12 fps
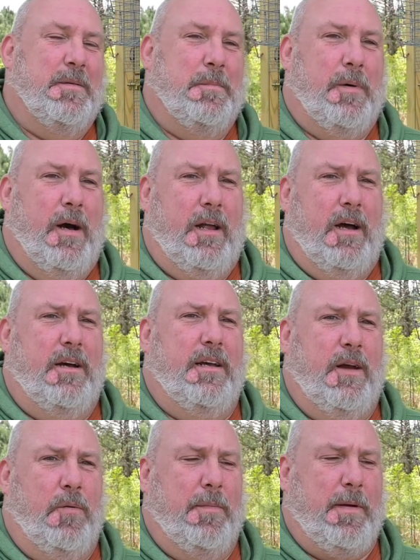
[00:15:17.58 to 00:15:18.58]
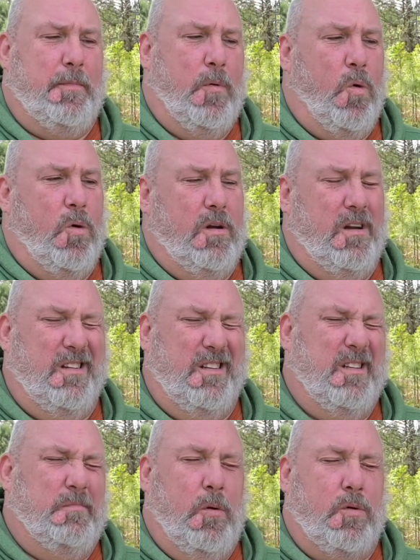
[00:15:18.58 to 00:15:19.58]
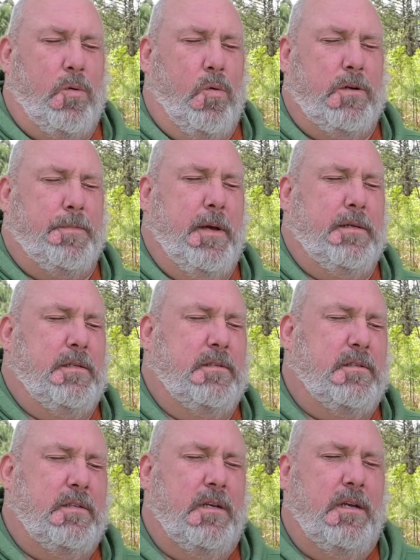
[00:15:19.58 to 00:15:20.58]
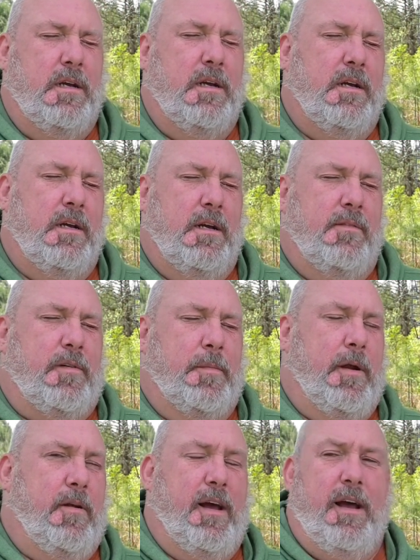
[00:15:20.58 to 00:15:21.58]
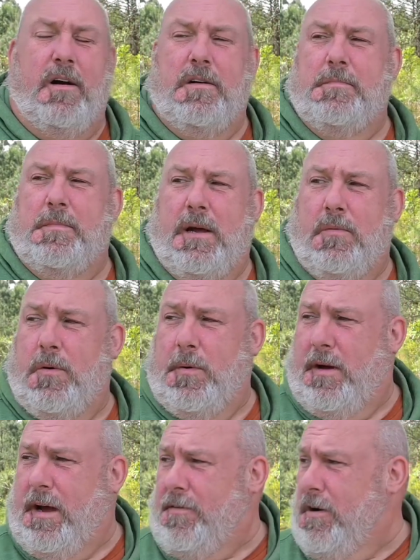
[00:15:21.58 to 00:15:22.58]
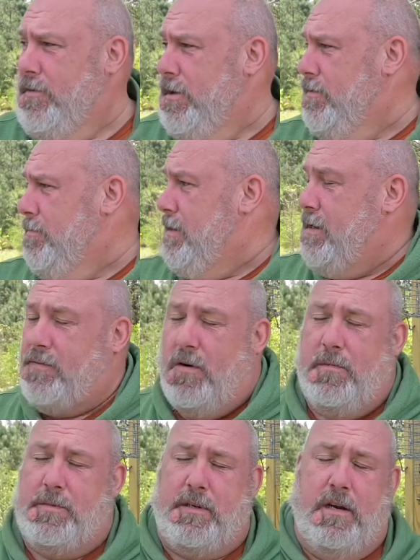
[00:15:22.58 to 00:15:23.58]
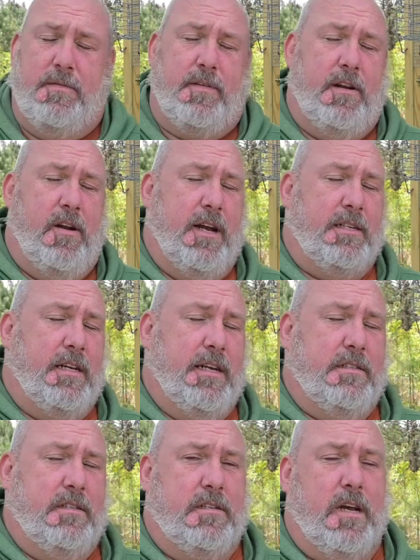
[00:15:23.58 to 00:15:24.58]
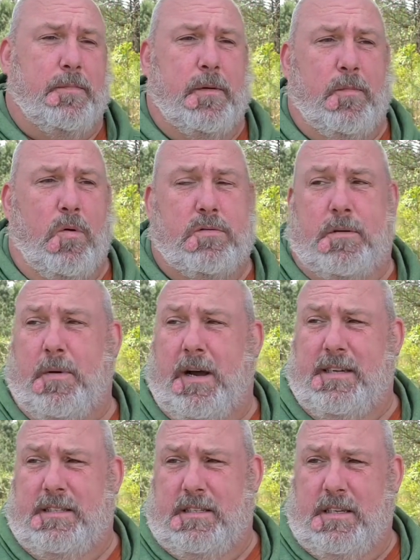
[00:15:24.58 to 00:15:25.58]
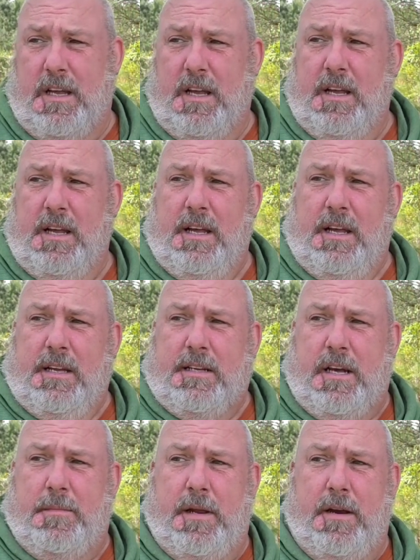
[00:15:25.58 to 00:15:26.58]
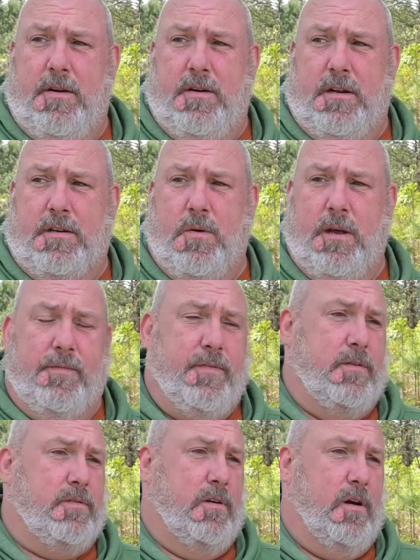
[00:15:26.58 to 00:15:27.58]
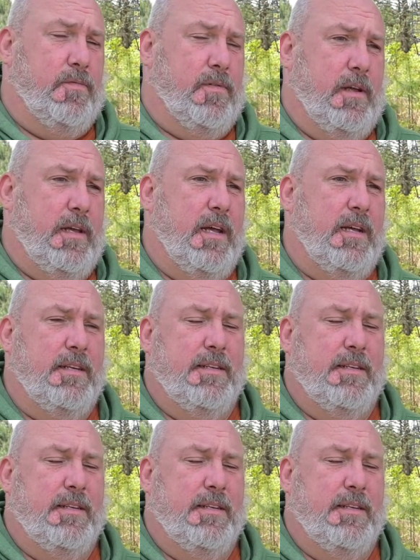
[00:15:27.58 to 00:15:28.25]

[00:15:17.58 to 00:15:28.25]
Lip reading: But it will be a little more towards pigeons from here out. But we will have all the other mini farm stuff, and there actually is a couple of more surprises coming here in the quick future, hopefully.